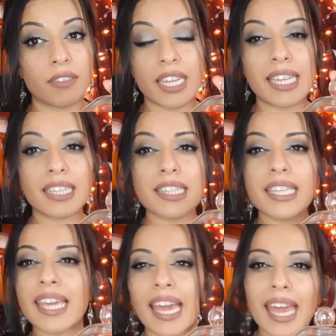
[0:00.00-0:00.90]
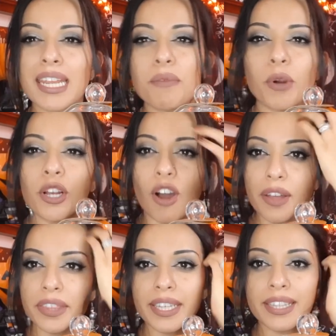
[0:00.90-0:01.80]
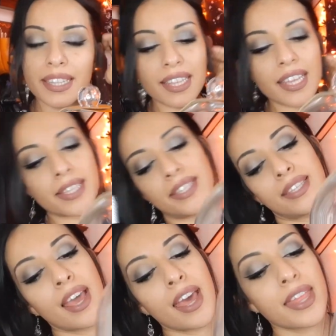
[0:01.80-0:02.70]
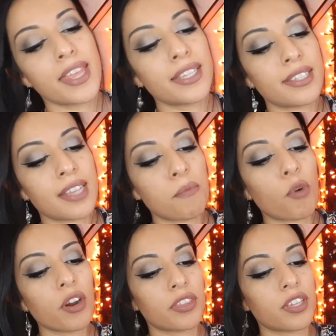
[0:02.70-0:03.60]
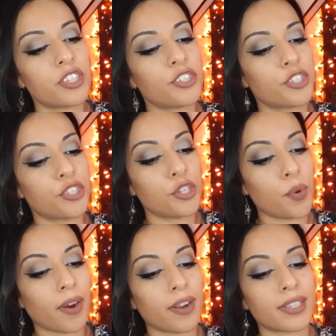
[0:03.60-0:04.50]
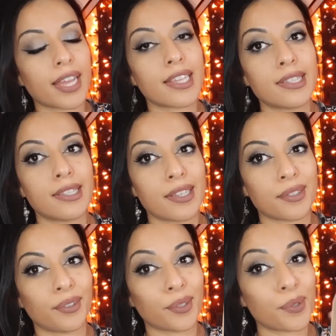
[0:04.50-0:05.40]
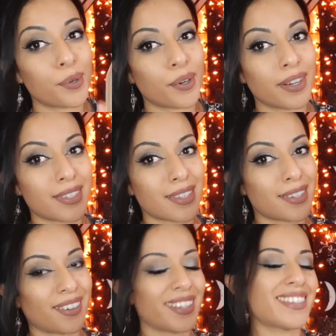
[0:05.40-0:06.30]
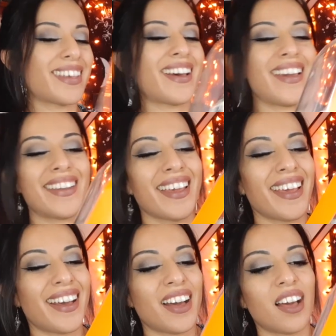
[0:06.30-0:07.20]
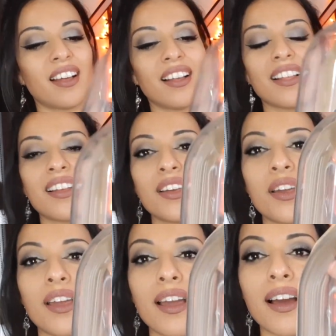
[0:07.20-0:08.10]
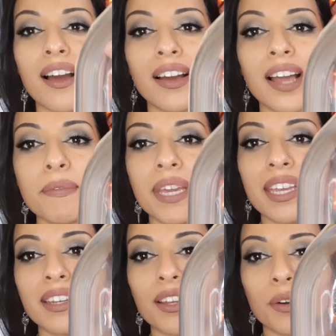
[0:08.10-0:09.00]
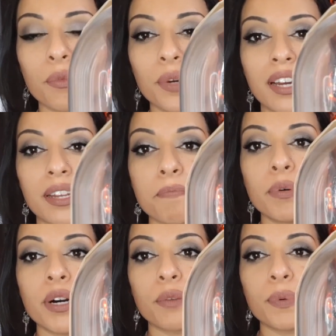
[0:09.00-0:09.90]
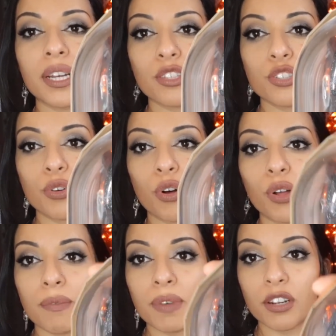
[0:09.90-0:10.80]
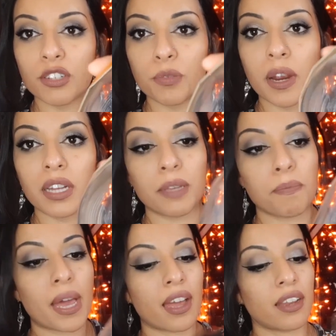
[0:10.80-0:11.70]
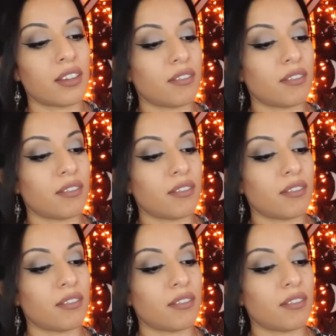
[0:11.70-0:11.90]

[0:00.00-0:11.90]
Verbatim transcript: Can it, does it get any more gothic than this? This is a Martha Stewart seasonal decor. It says here on the side. I mean, we got a book, we got the skull, and we got a sparkly bat